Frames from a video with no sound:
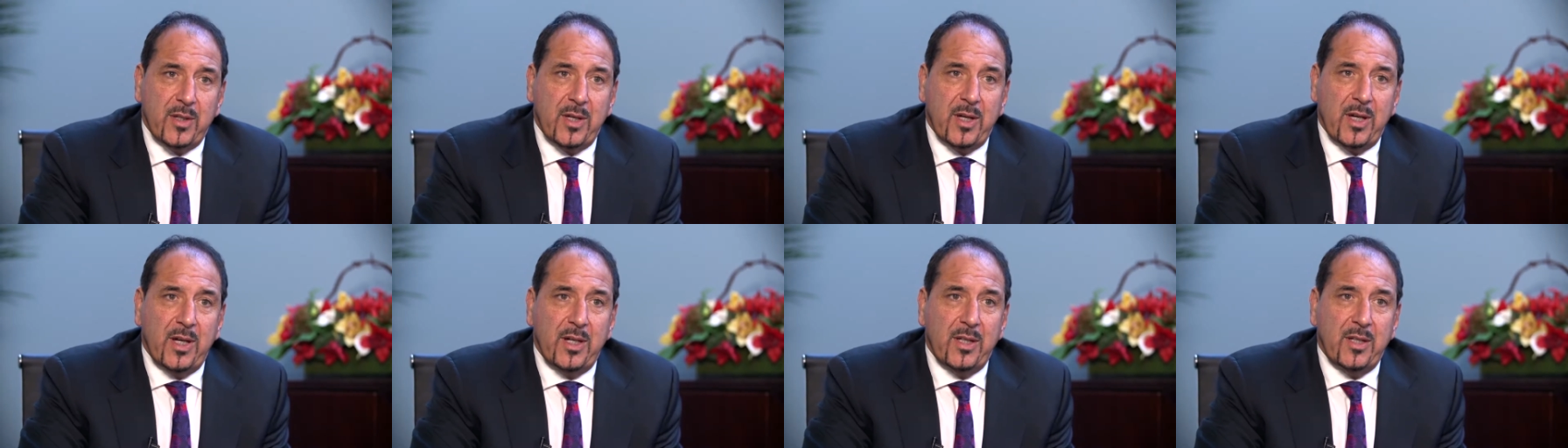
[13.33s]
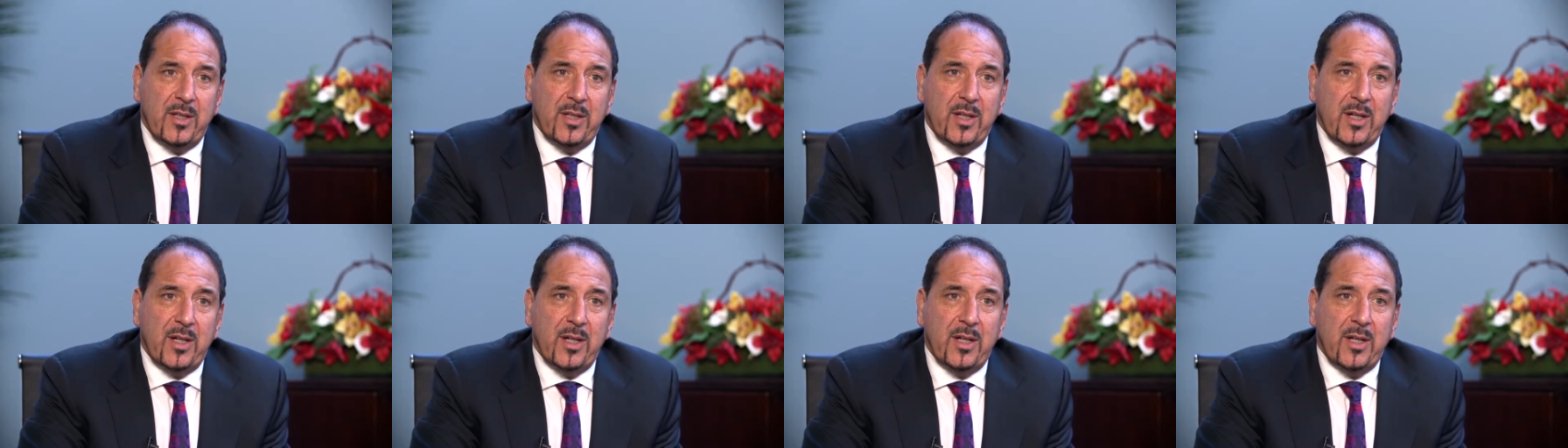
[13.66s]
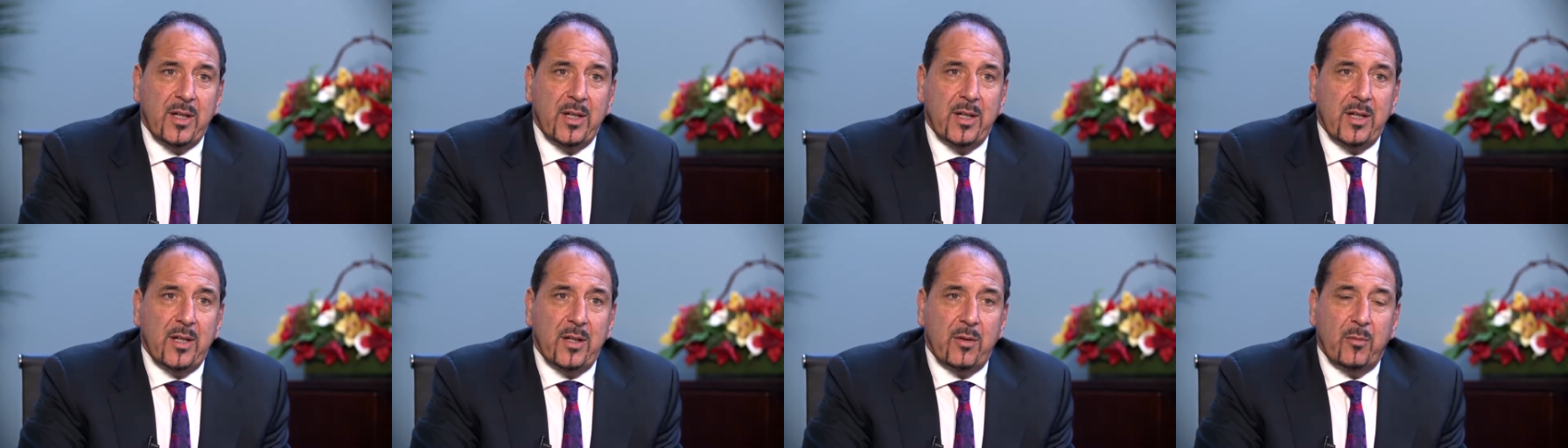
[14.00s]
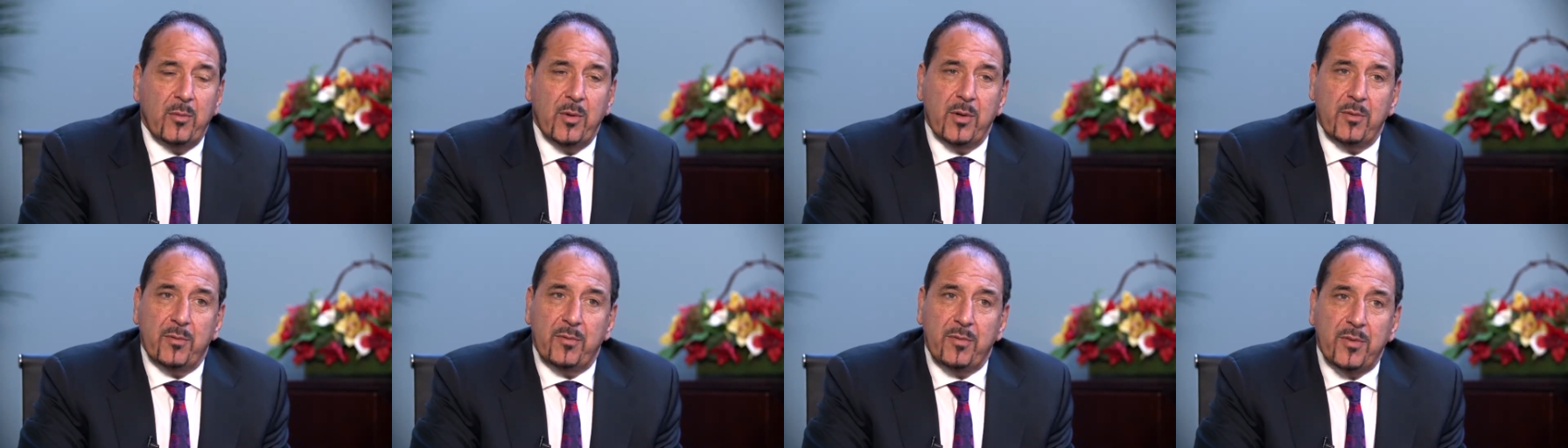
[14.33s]
And uh,
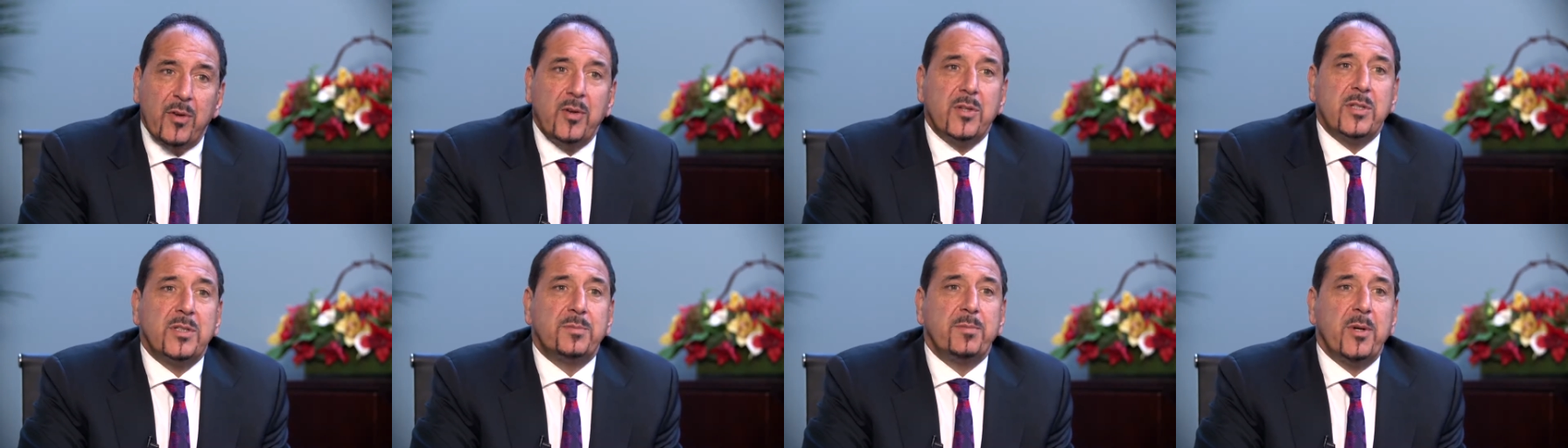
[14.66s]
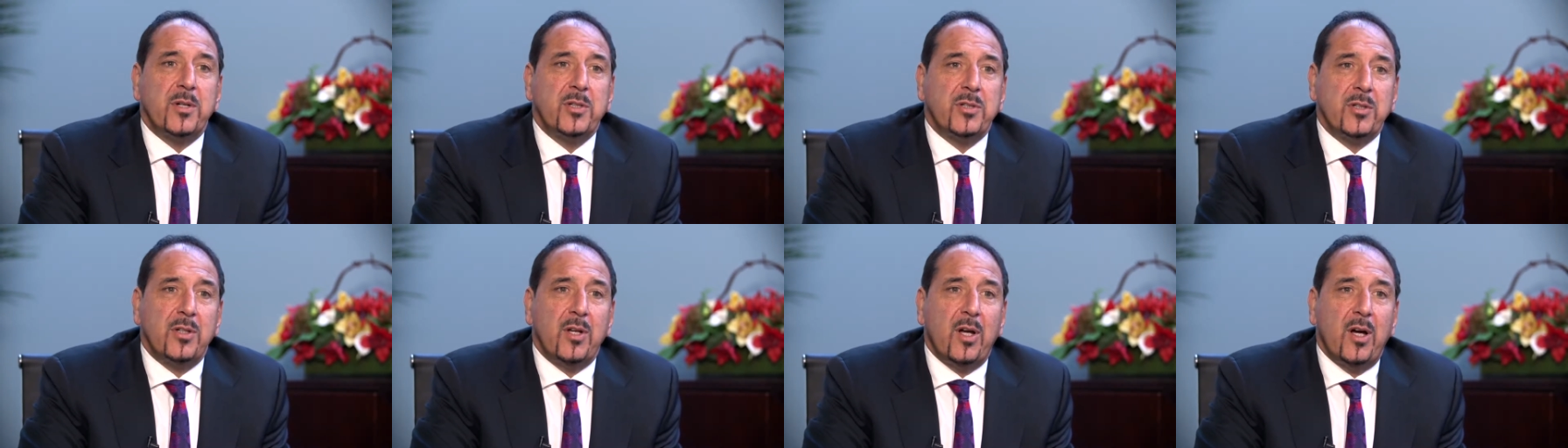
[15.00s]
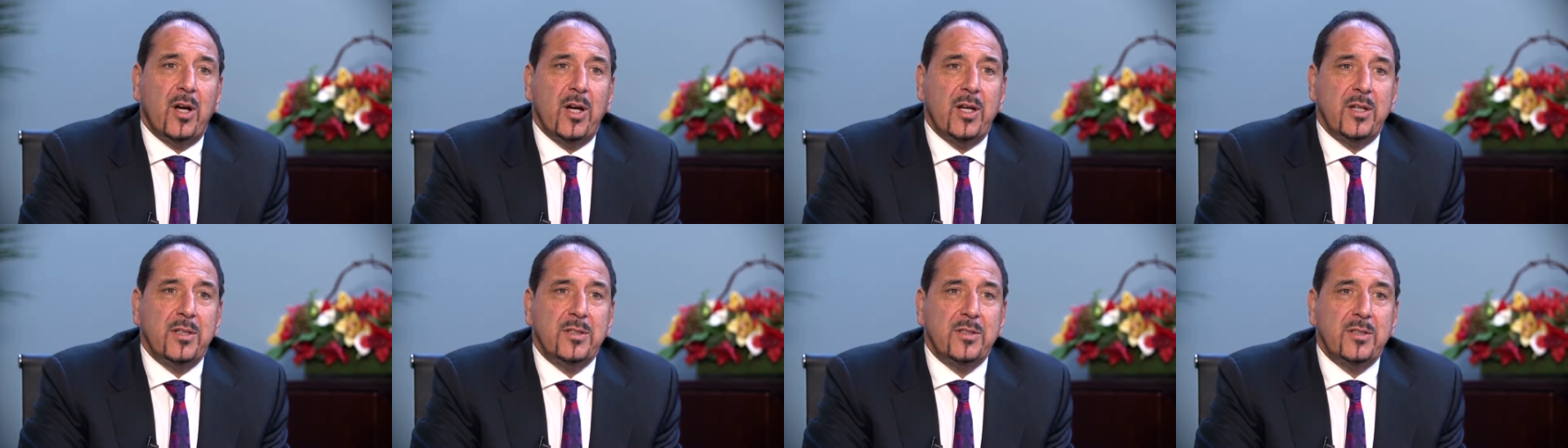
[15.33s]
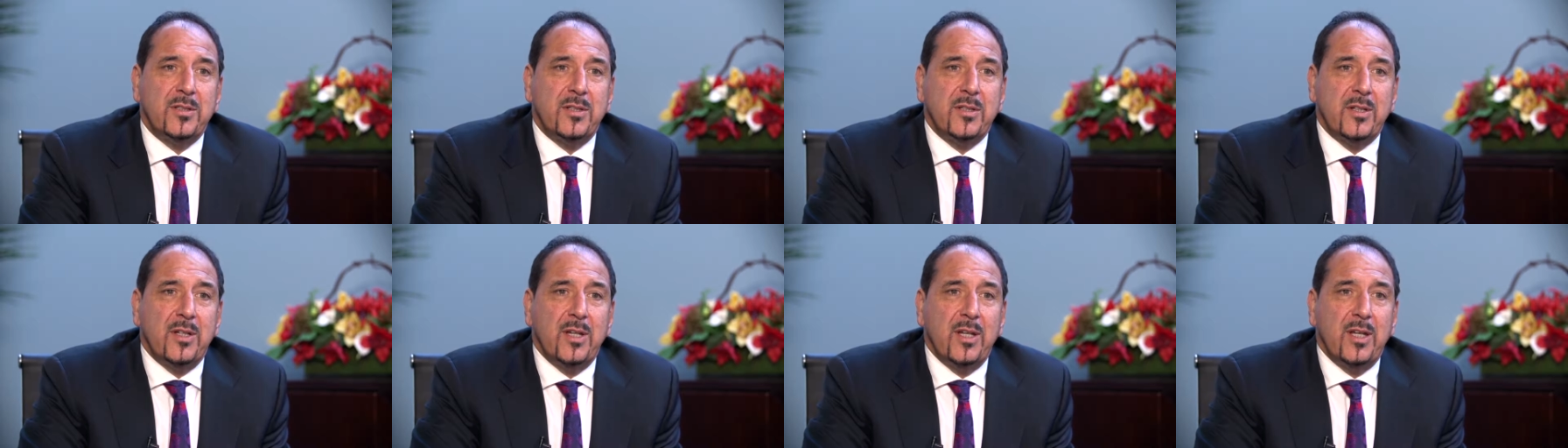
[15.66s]
we're very
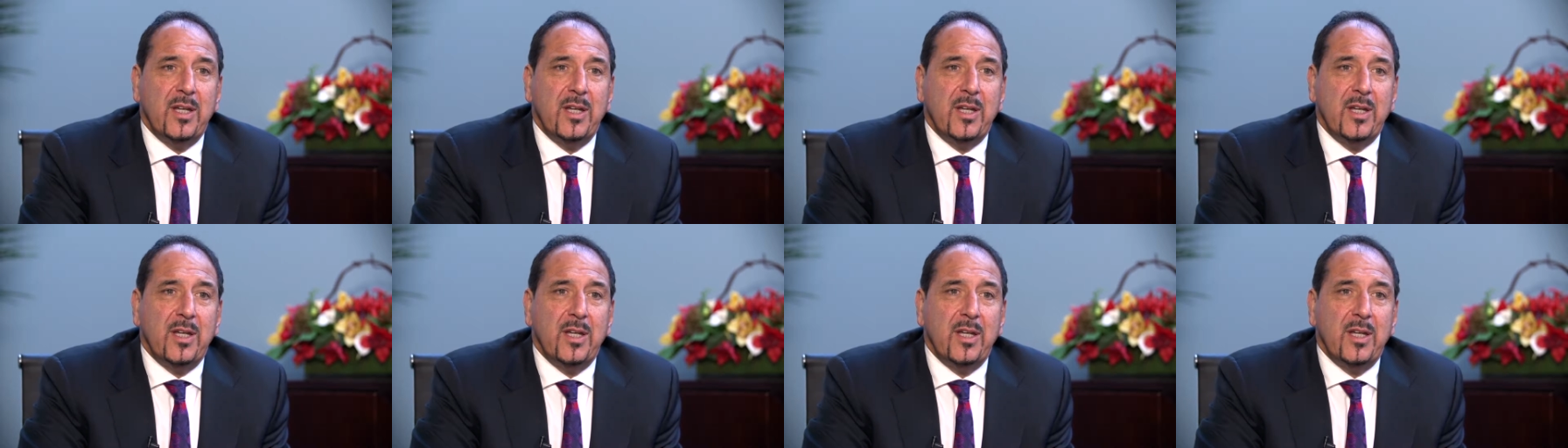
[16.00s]
specialised